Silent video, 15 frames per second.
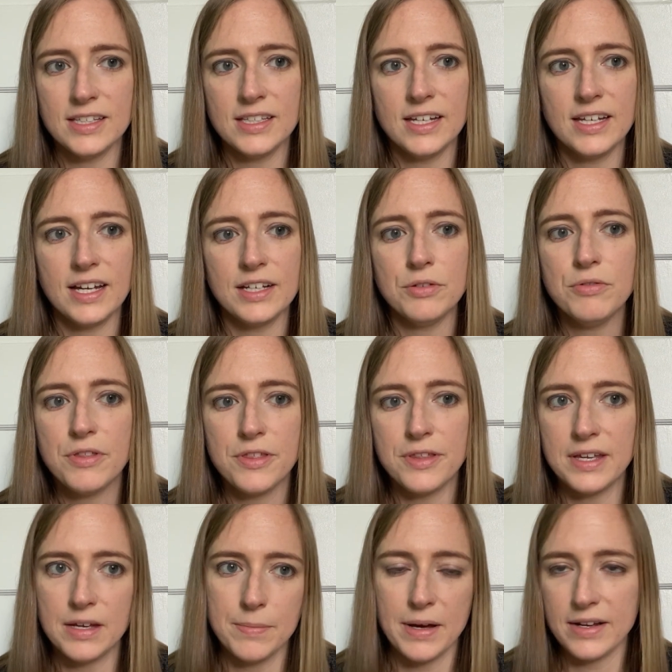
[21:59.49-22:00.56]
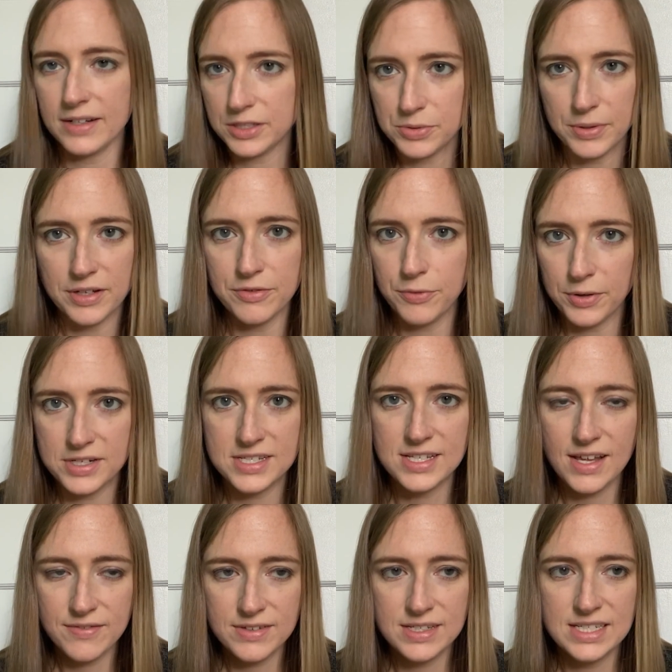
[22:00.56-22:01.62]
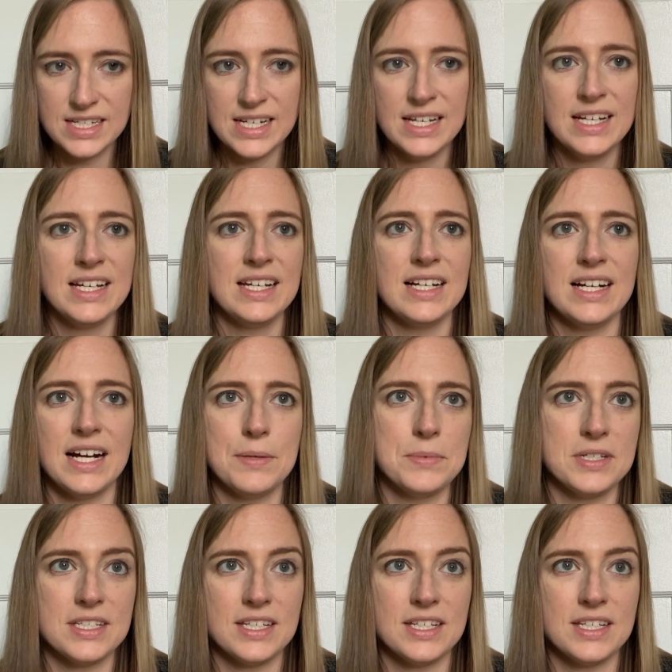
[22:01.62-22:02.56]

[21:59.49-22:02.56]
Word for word: Like I don't think about it 24/7. I'm just